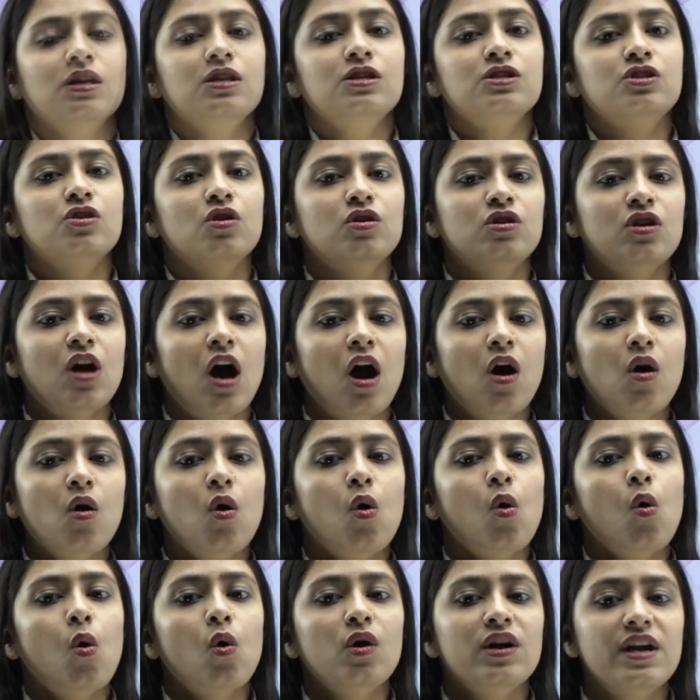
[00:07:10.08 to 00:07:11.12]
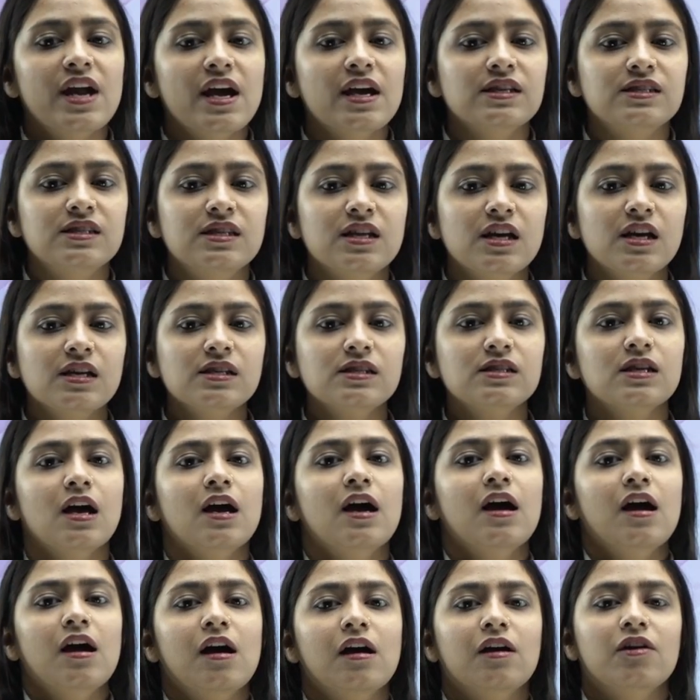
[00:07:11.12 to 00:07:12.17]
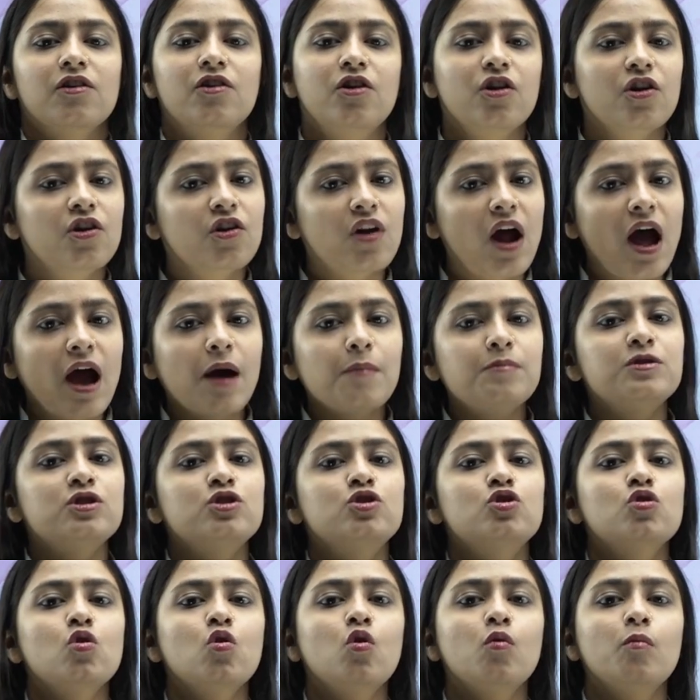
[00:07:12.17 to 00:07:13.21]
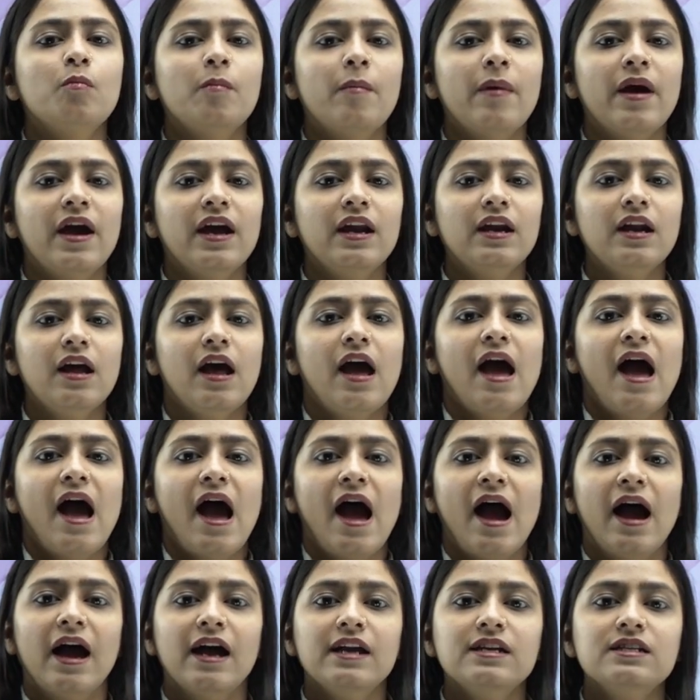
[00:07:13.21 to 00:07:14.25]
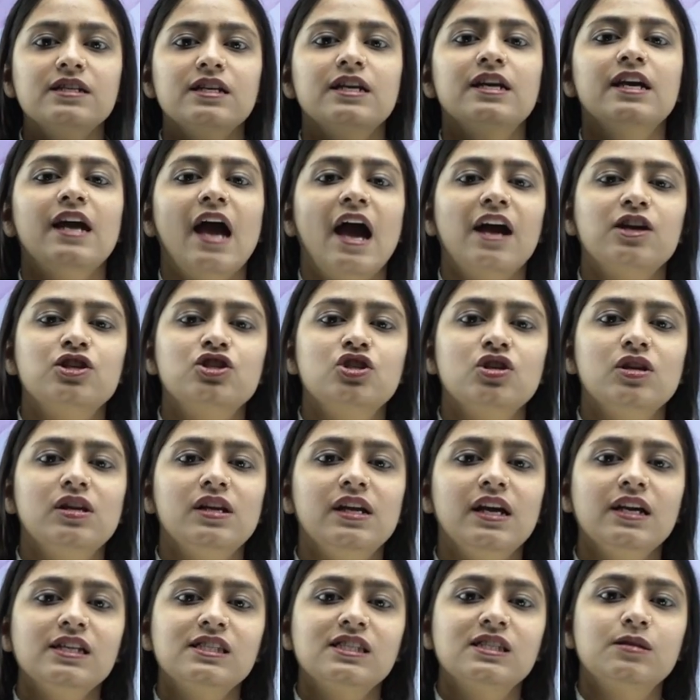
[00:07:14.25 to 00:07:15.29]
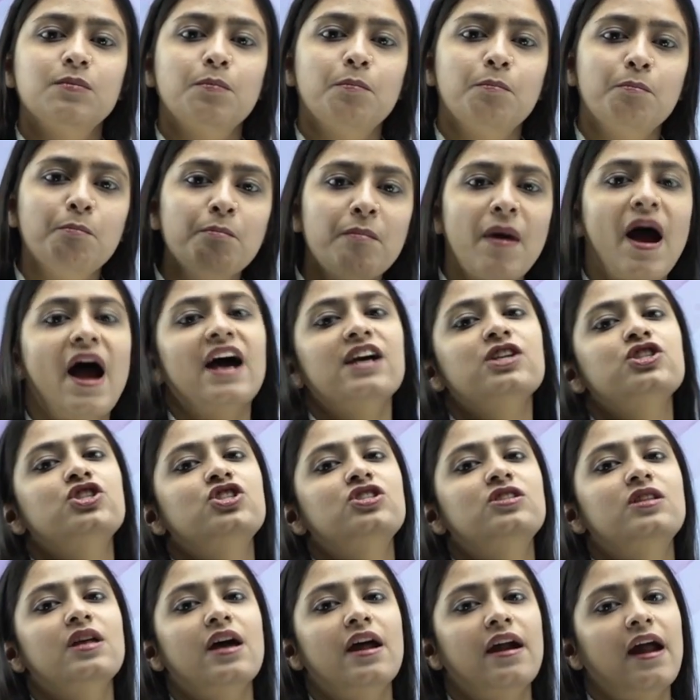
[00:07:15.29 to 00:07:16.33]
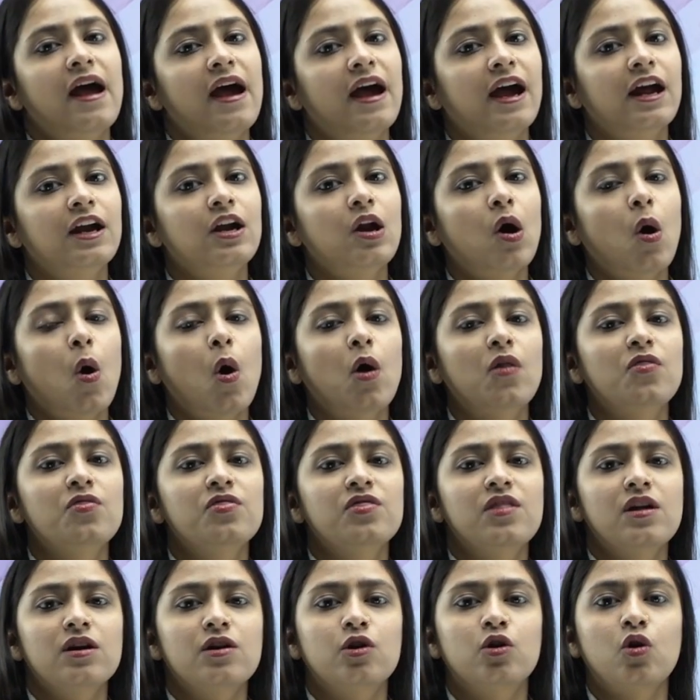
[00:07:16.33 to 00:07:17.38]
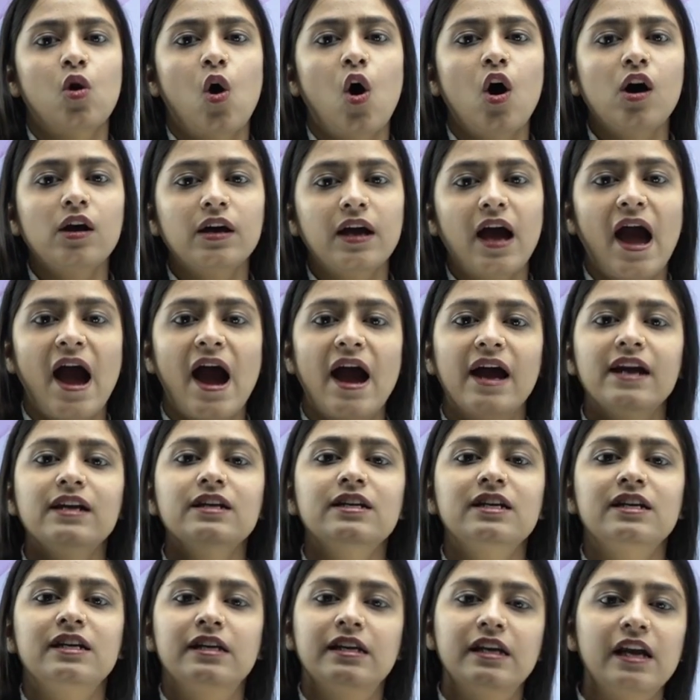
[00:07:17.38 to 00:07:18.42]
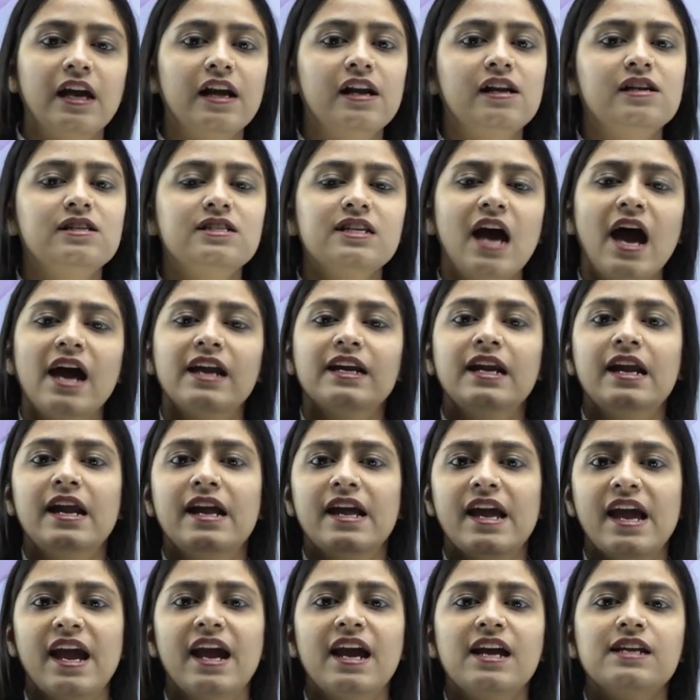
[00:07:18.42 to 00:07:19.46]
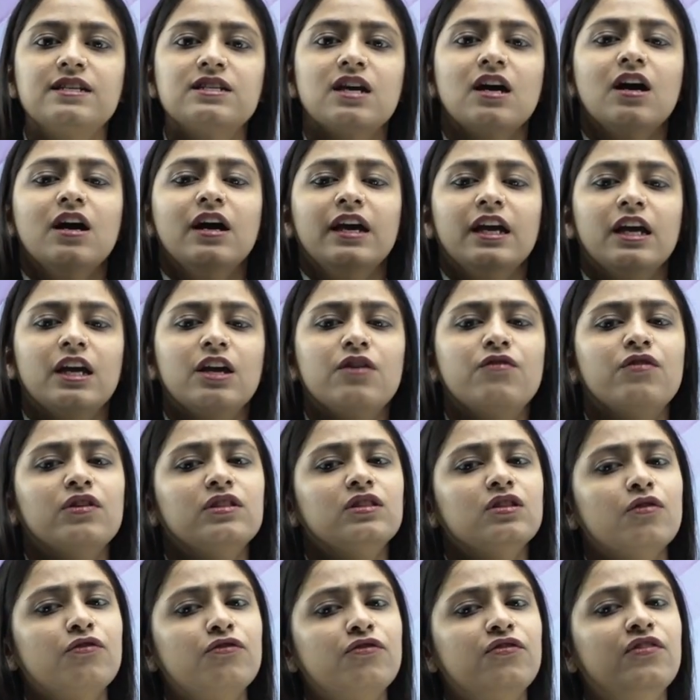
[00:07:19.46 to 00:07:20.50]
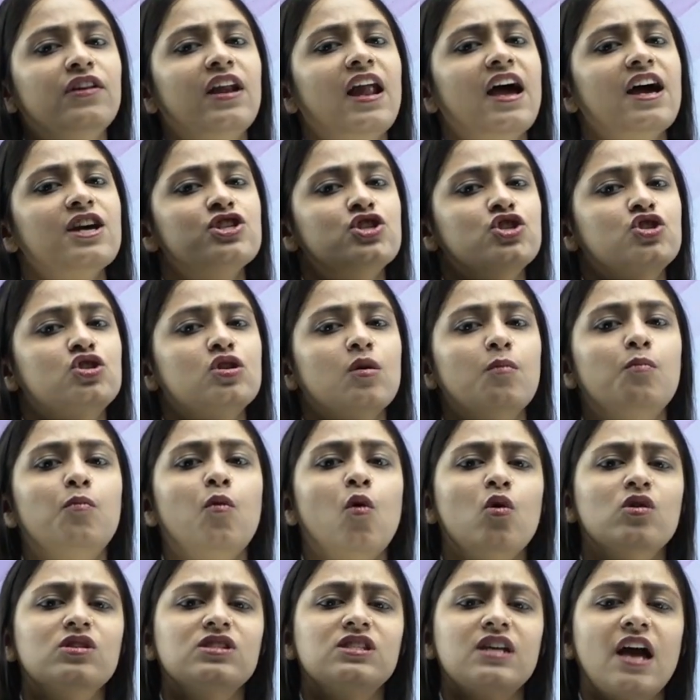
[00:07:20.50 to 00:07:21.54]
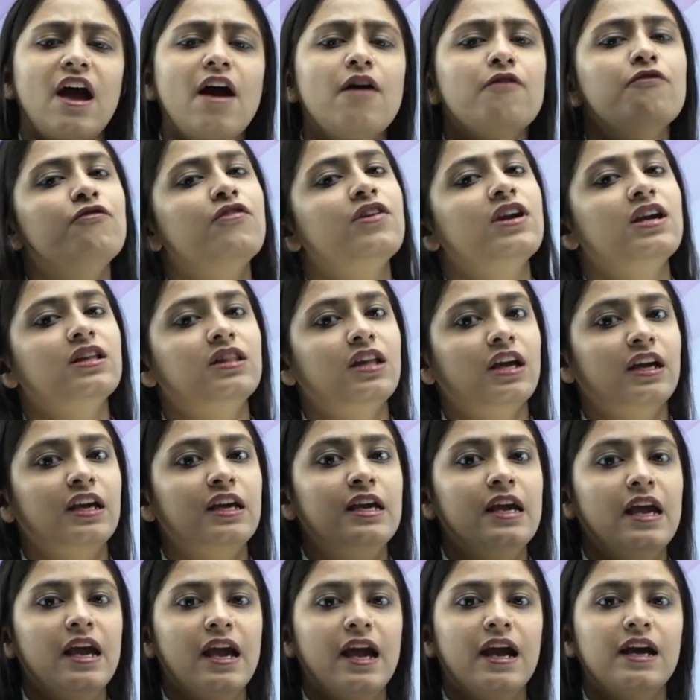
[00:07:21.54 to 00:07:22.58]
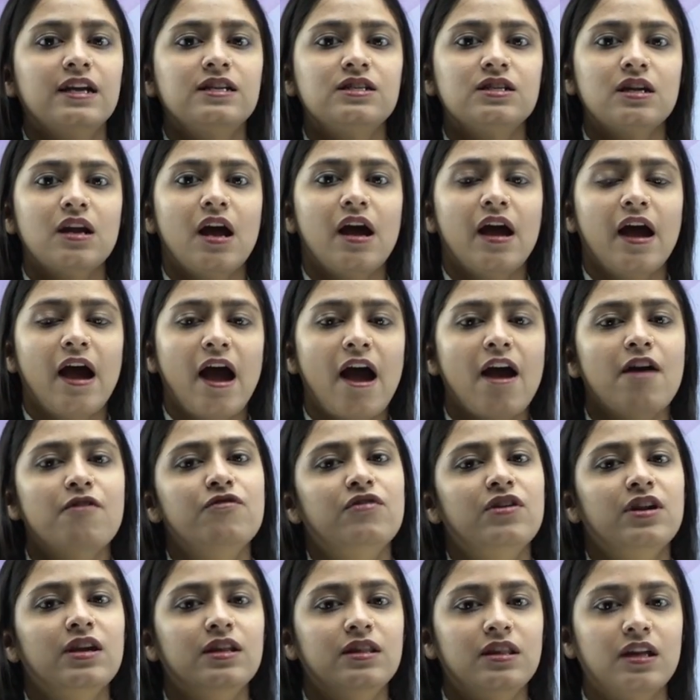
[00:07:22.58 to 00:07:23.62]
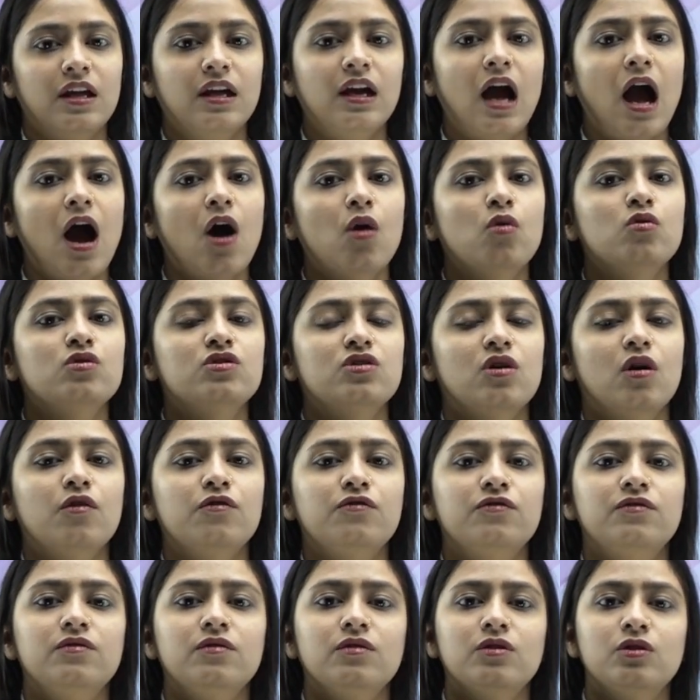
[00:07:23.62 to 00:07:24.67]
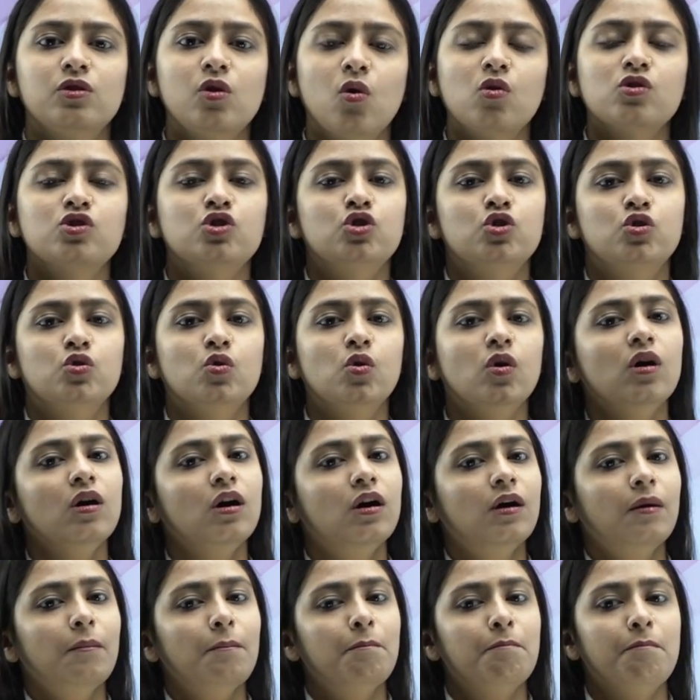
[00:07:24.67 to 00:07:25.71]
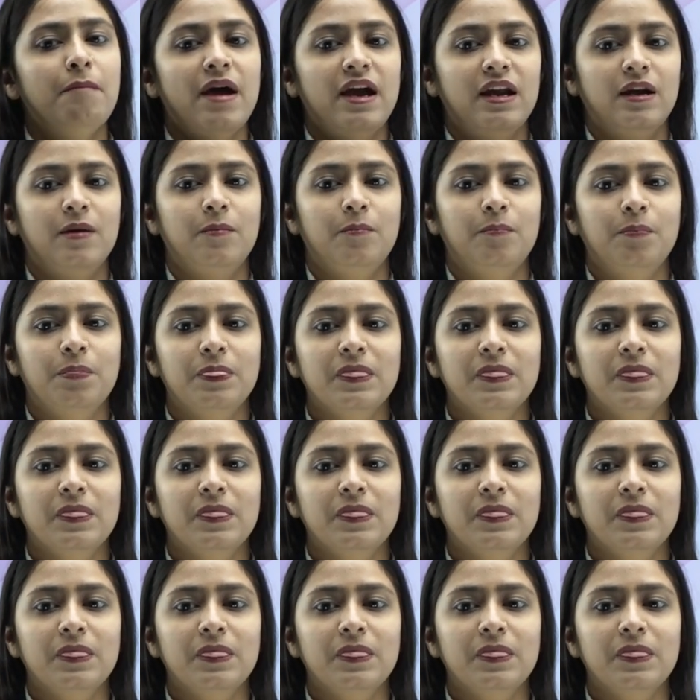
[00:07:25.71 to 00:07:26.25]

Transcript: So now Odysseus grabbed two men and he actually smashed their head on the rock and killed and ate even the flesh, the bones, everything. He ate everything out of those two men.